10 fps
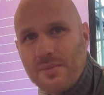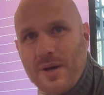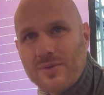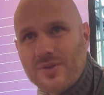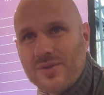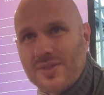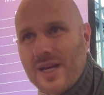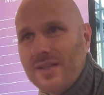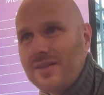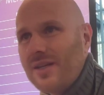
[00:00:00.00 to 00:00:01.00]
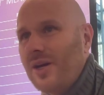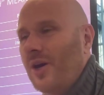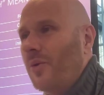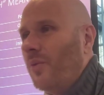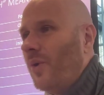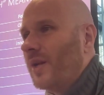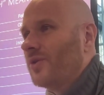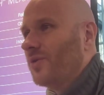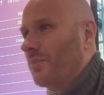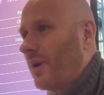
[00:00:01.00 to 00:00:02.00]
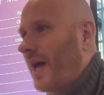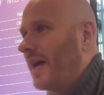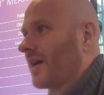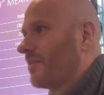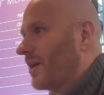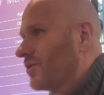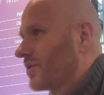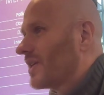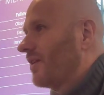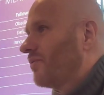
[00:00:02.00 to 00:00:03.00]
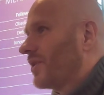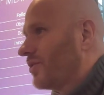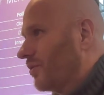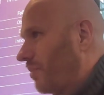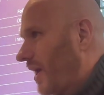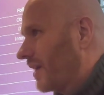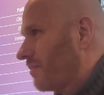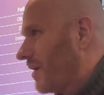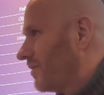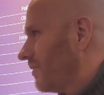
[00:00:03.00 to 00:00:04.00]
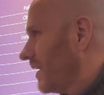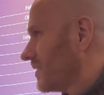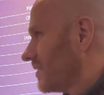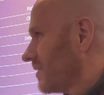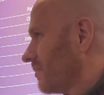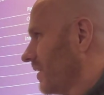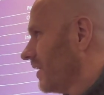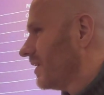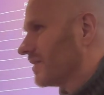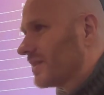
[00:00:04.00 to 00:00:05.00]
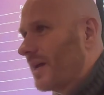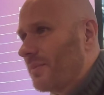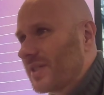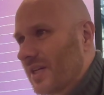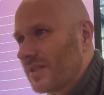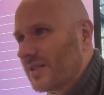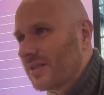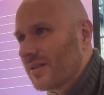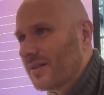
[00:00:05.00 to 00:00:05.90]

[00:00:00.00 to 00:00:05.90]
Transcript: about the totality. What are you implying about yourself? What are you implying about the relationship? Does that make sense?